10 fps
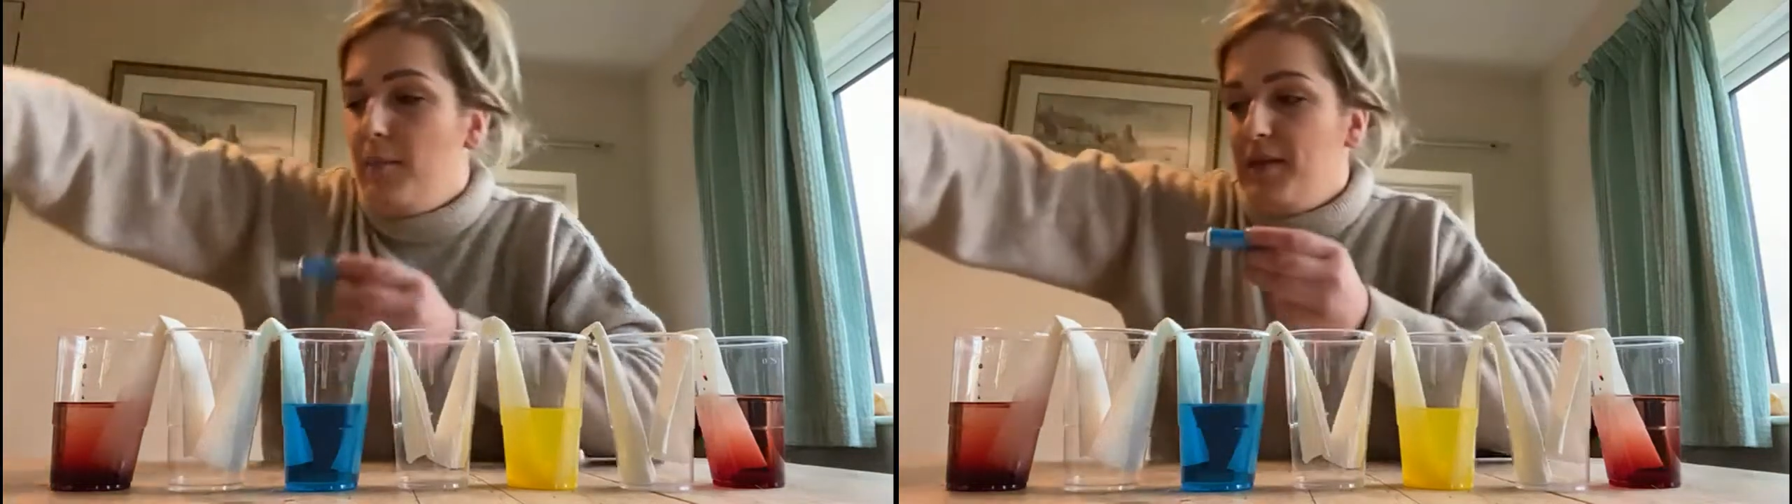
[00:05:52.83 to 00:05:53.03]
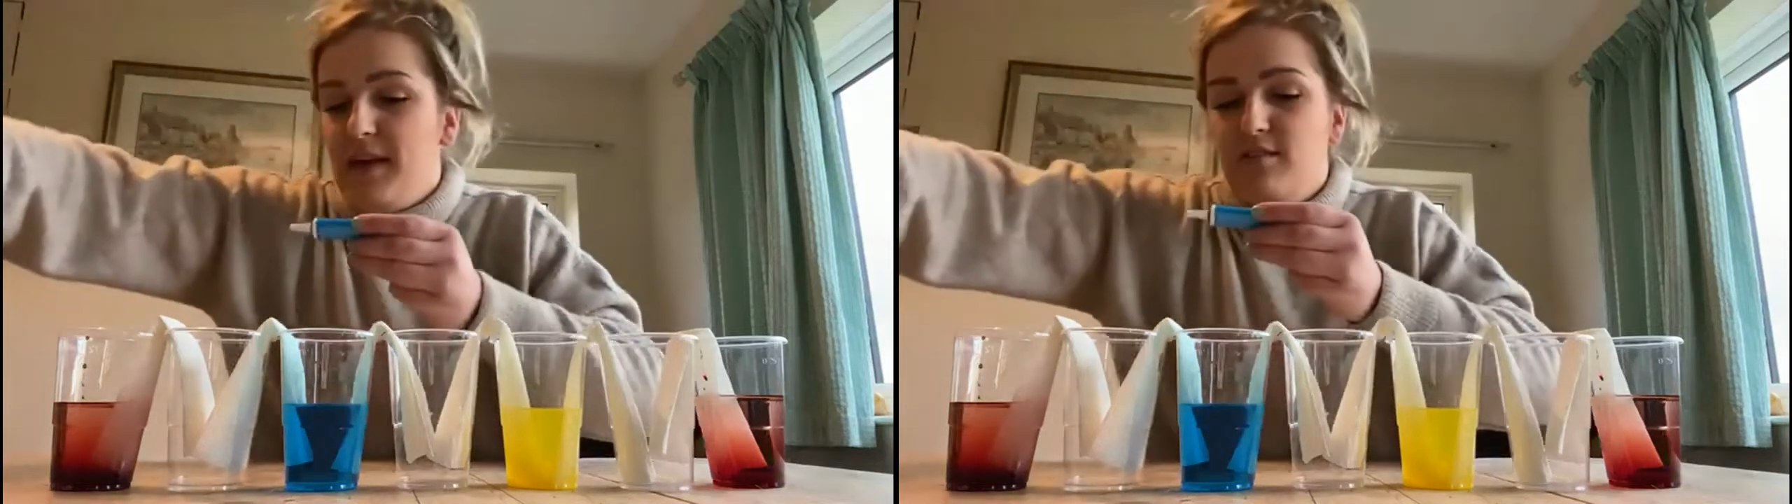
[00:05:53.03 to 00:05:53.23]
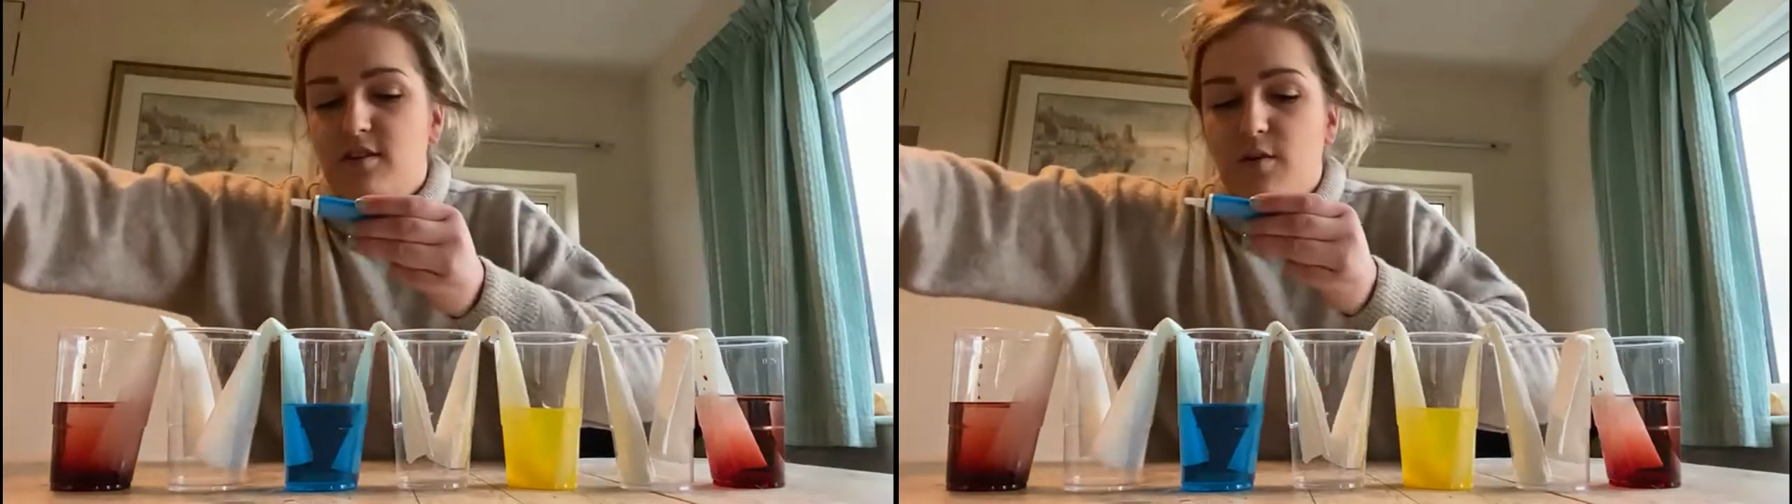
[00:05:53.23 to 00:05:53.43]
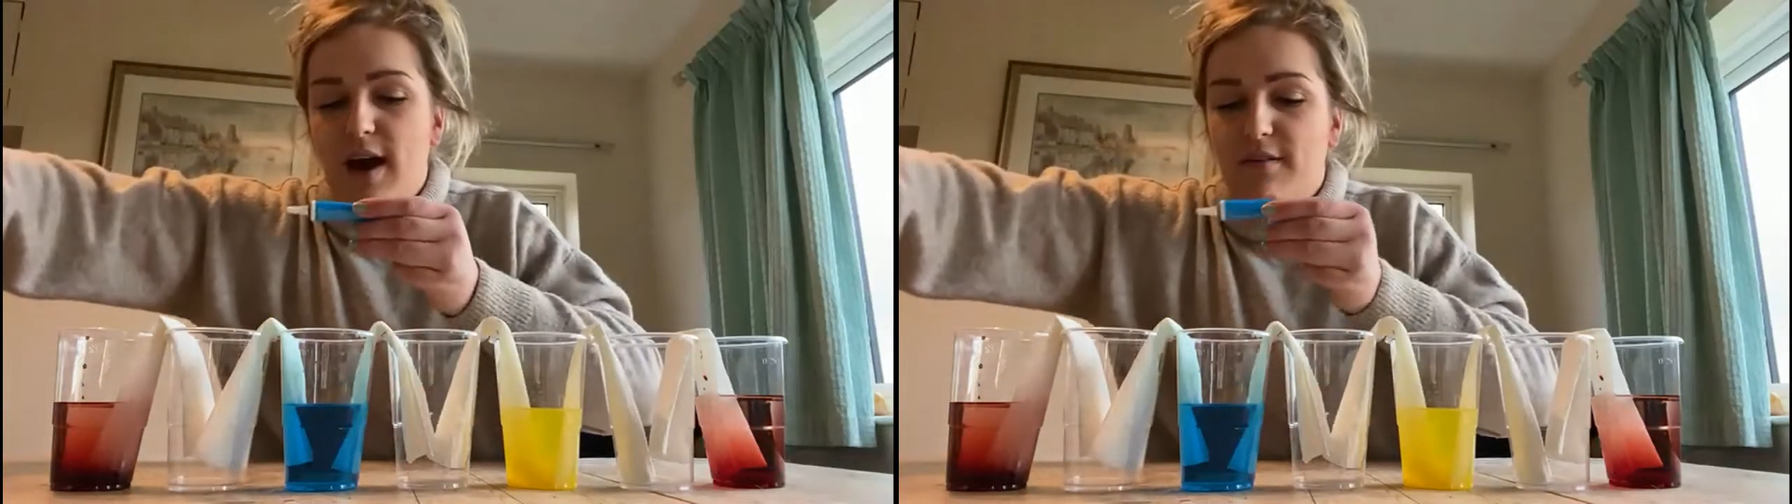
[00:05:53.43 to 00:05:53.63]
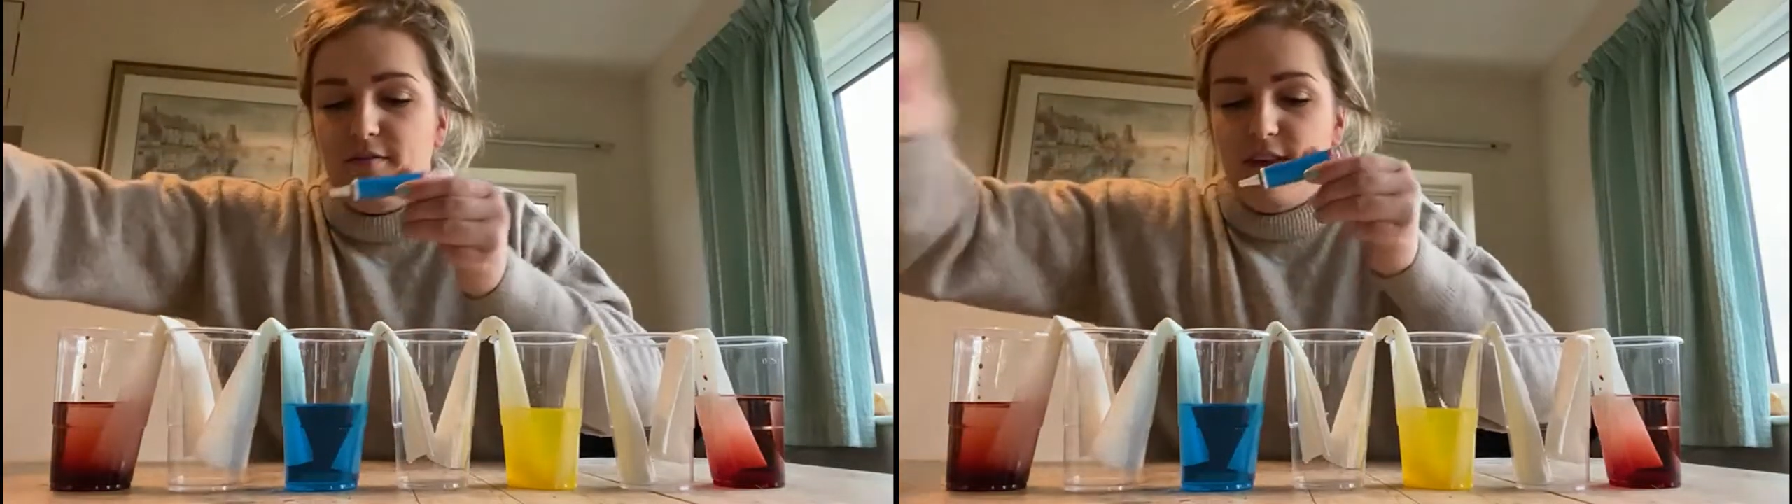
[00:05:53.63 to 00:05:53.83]
But they do
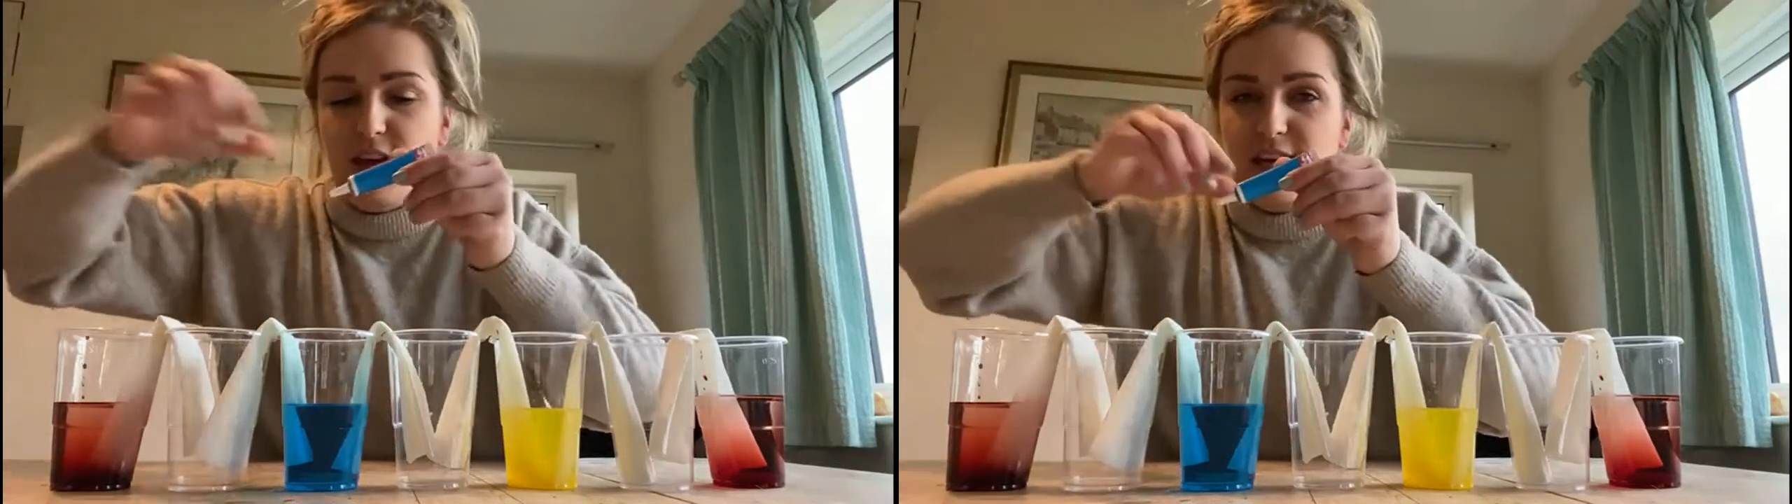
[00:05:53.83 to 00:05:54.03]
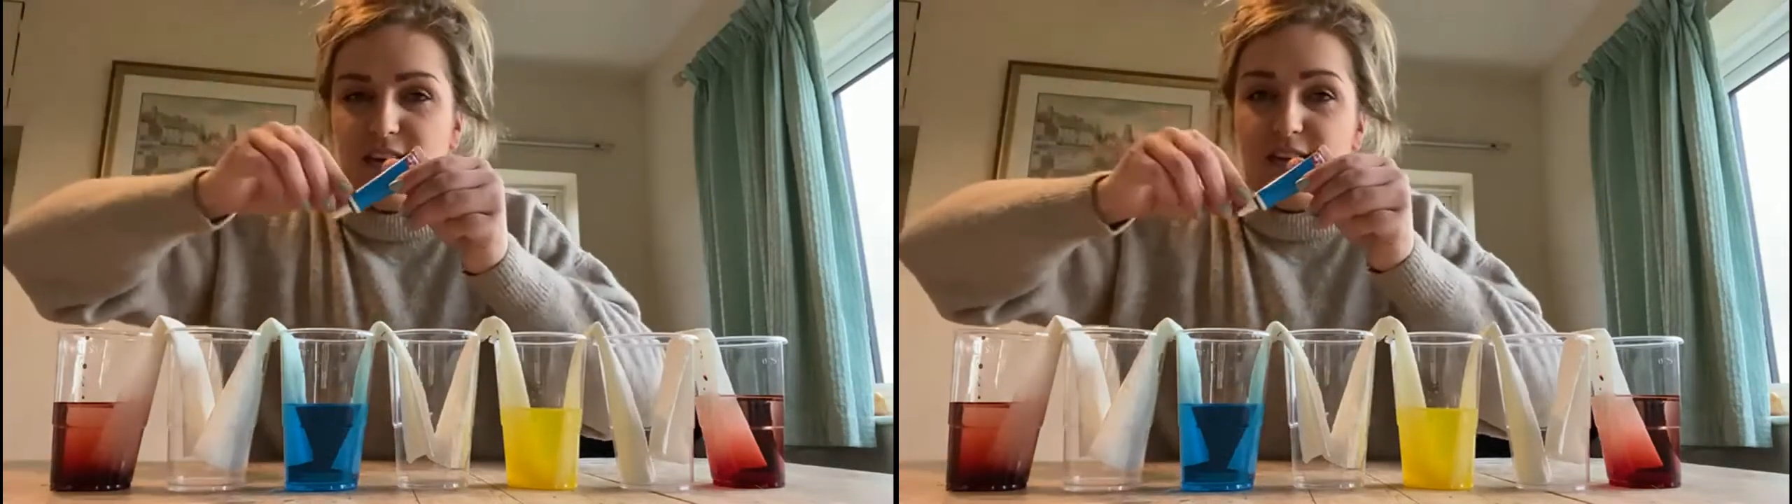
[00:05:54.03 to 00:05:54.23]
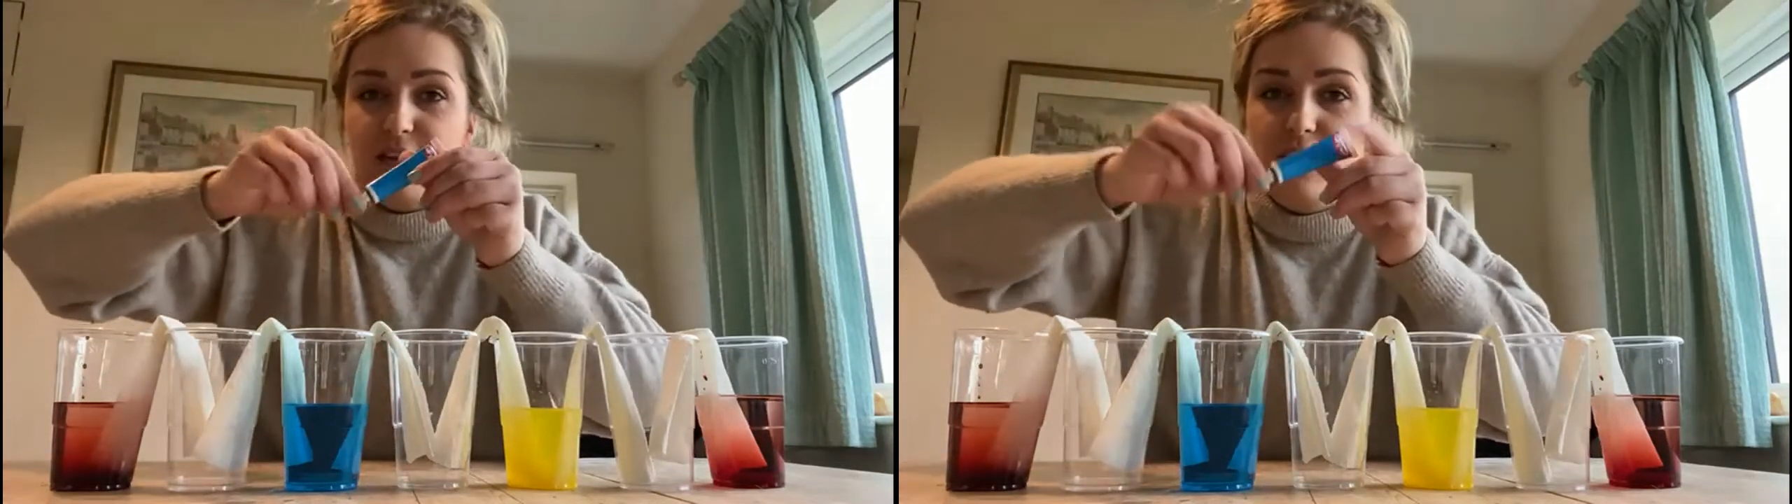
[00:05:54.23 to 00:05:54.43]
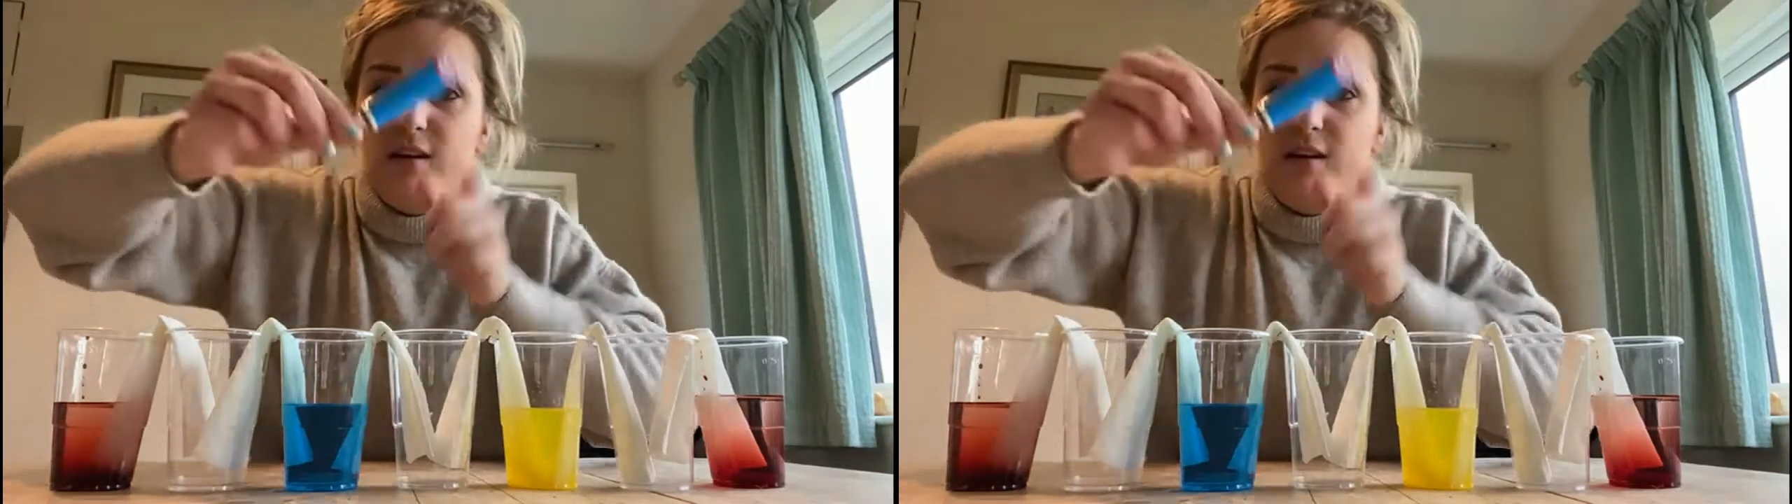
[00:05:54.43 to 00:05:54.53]
have these.